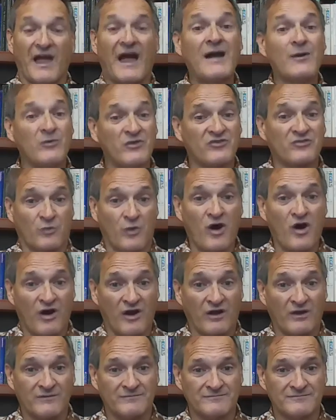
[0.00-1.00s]
I was
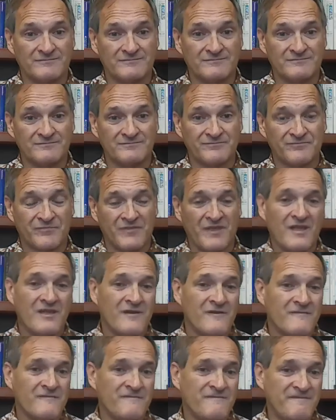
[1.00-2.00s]
wrong.
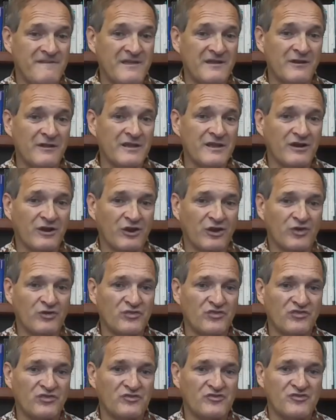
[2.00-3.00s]
Feeling
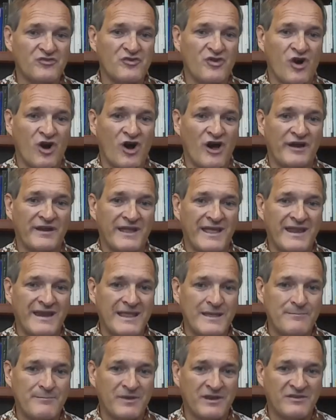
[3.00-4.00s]
closer to God
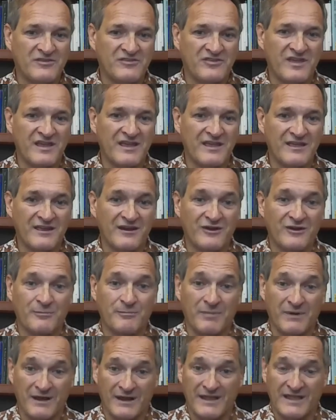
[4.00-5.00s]
in a particular
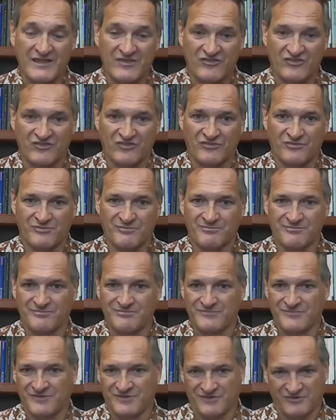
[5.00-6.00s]
place,
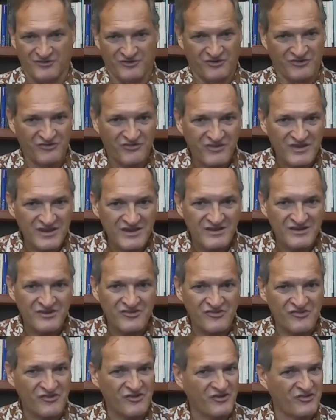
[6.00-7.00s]
your seat in
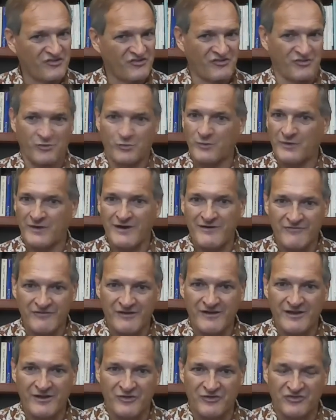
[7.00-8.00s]
a church or
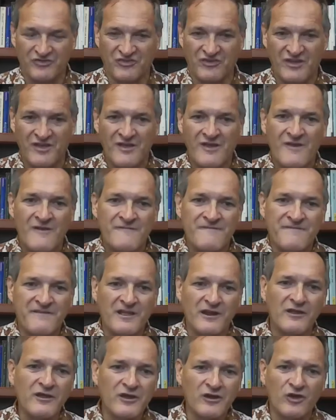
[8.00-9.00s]
wherever else,
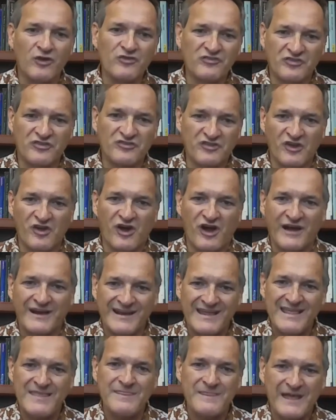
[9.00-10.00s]
feeling closer to
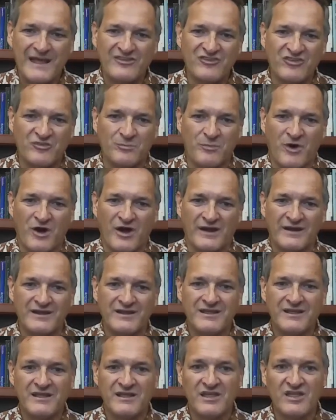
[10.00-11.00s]
God in that
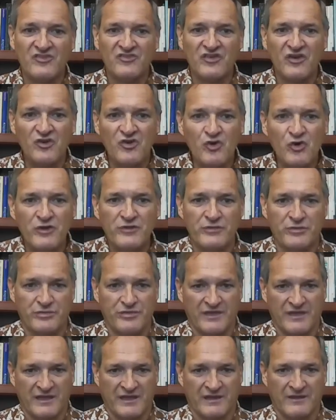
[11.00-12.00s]
spot is a good
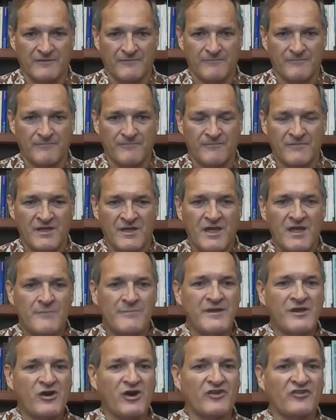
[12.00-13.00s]
thing,
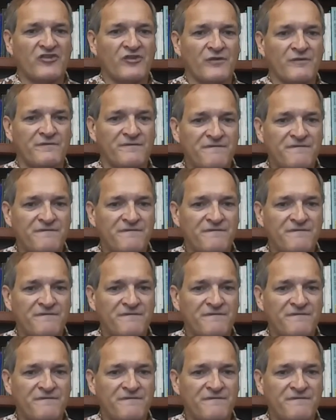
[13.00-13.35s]
because your